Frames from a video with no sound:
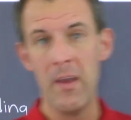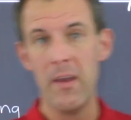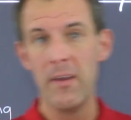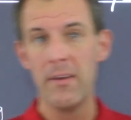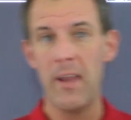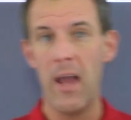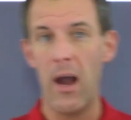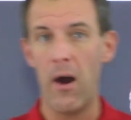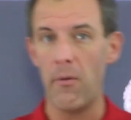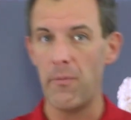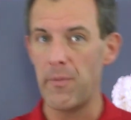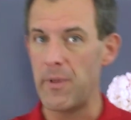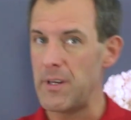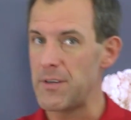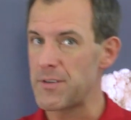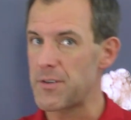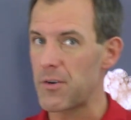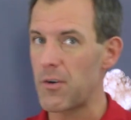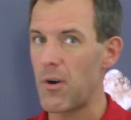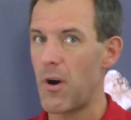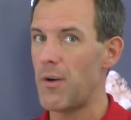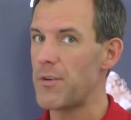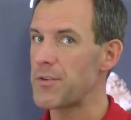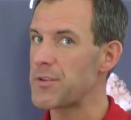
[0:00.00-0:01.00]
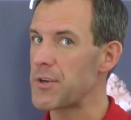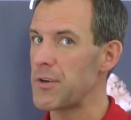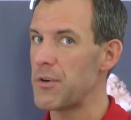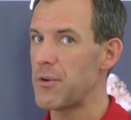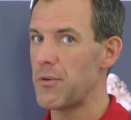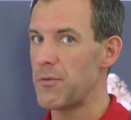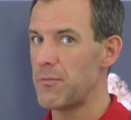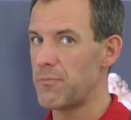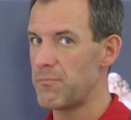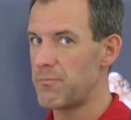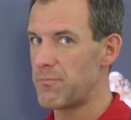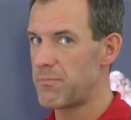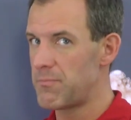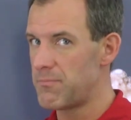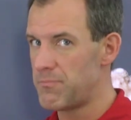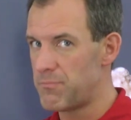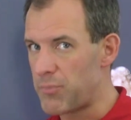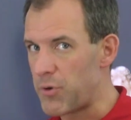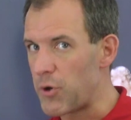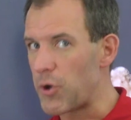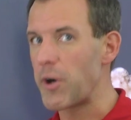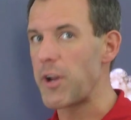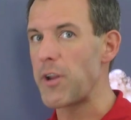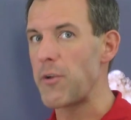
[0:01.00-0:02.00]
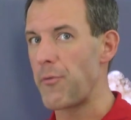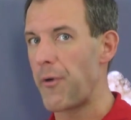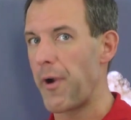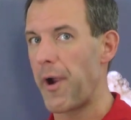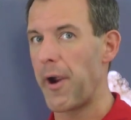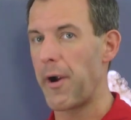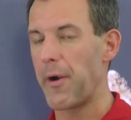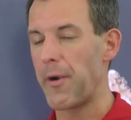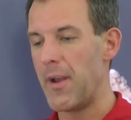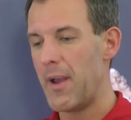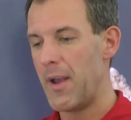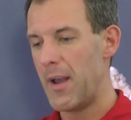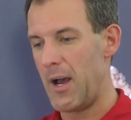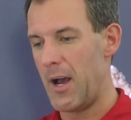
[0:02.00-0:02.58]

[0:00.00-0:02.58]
Now, these are also pretty rare.